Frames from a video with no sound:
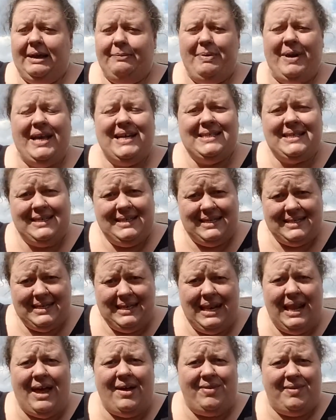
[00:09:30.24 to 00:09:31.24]
because it
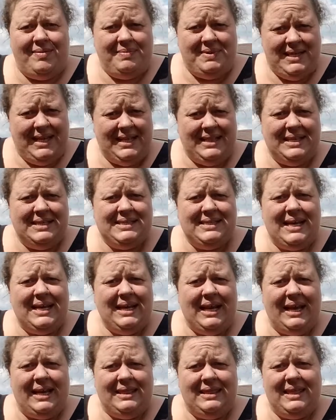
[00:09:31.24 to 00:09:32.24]
doesn't allow them to get the
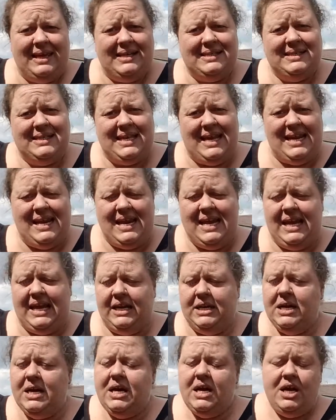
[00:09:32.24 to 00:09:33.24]
sunlight and things they
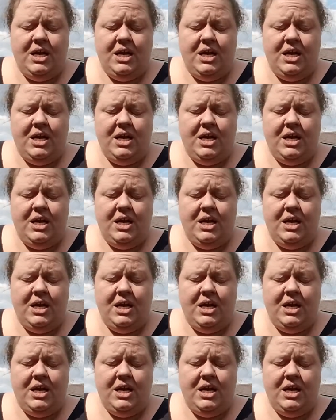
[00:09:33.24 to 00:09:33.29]
need.